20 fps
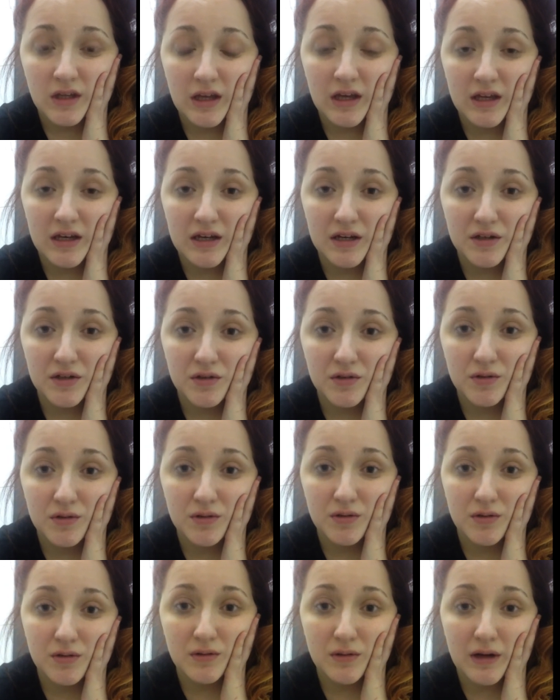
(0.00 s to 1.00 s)
and I
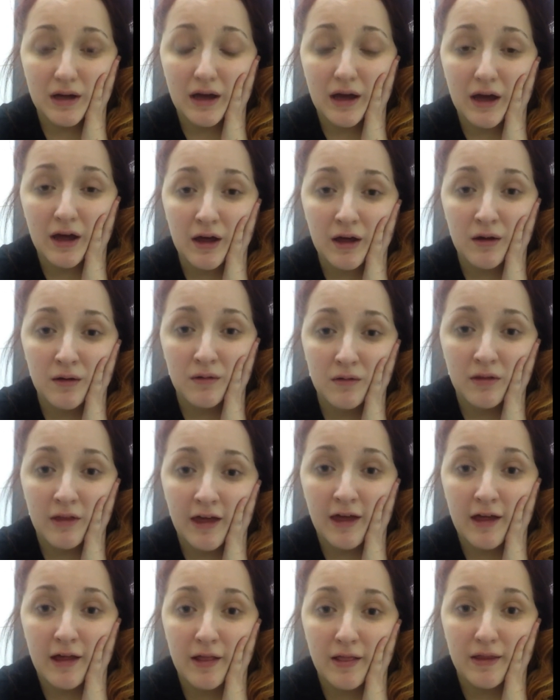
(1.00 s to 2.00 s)
don't know how the
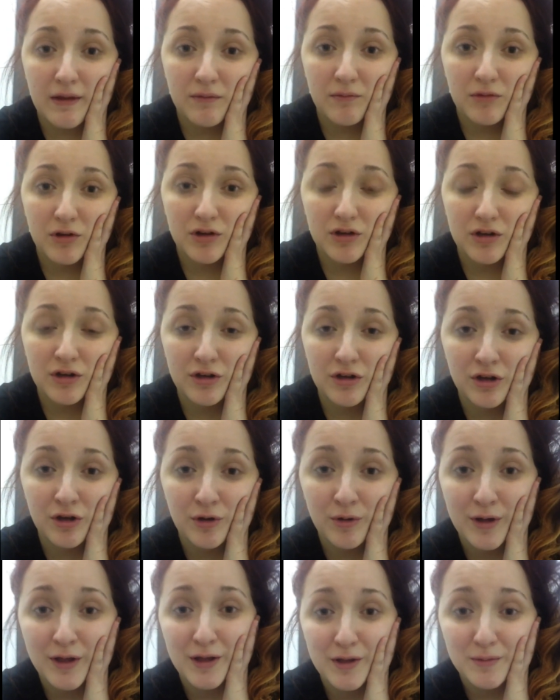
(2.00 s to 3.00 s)
hell I'm gonna do
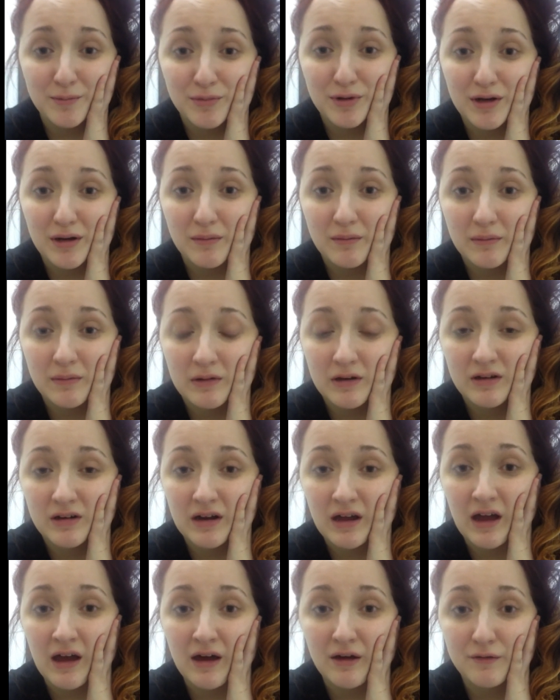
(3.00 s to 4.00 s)
it, but I'm
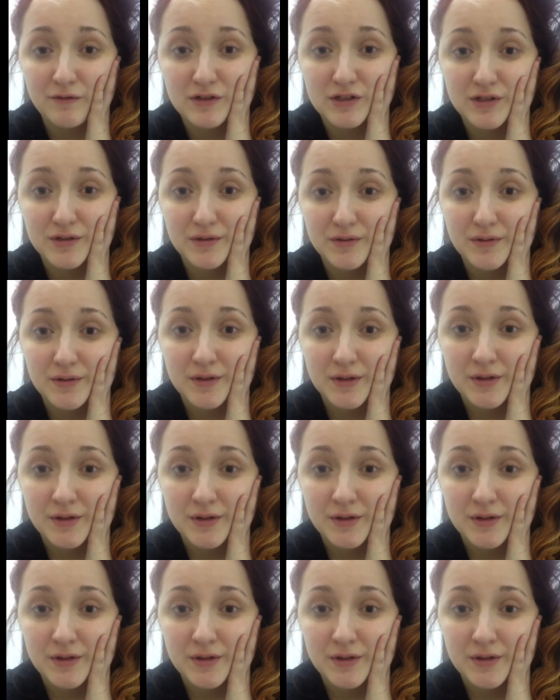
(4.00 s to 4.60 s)
gonna have to.